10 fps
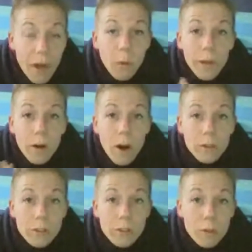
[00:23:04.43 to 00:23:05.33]
We are
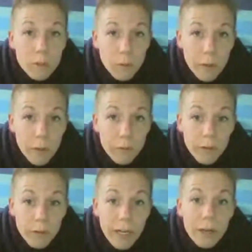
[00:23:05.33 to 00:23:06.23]
also
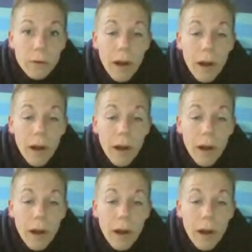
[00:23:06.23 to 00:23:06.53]
soy-free.